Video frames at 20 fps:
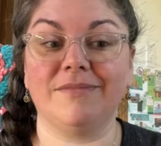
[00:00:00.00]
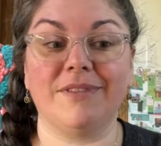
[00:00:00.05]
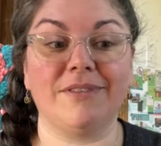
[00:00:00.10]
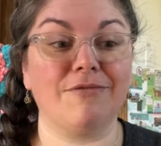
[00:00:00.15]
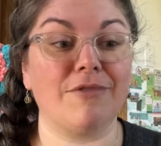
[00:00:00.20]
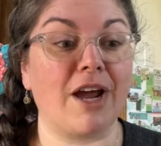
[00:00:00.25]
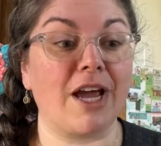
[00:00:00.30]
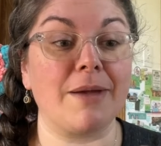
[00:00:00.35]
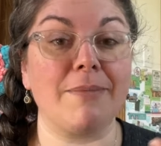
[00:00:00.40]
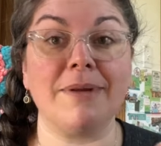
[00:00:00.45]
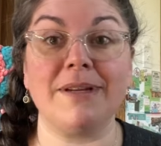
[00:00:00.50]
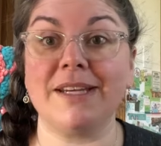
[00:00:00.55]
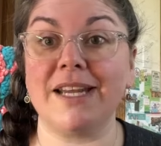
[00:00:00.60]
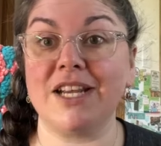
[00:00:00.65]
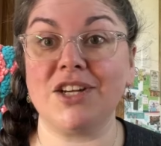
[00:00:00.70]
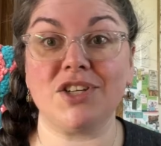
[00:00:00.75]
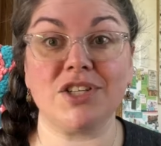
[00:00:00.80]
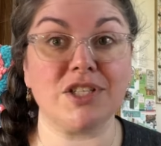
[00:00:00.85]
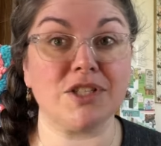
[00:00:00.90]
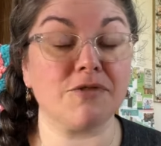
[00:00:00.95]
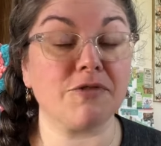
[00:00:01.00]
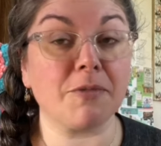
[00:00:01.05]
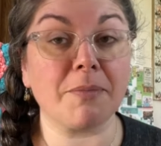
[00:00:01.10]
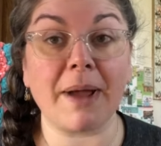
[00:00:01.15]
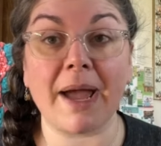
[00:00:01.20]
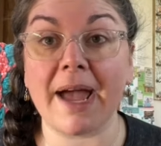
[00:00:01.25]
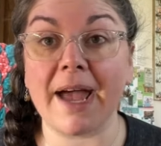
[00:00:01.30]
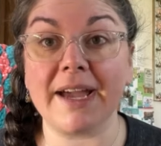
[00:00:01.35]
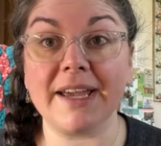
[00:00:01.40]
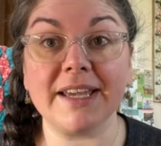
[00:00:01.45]
recommendations for
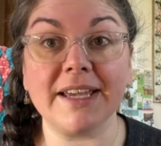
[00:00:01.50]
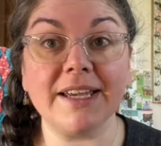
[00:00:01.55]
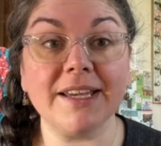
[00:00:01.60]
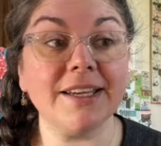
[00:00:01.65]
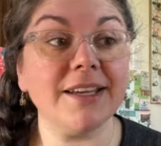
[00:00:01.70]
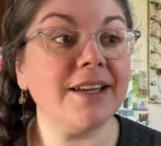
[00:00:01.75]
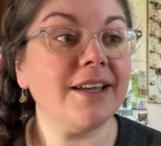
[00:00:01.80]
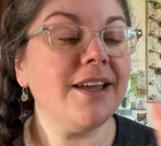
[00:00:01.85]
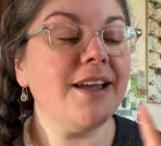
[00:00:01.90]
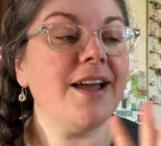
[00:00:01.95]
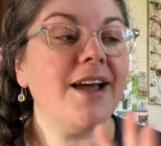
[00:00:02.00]
packing.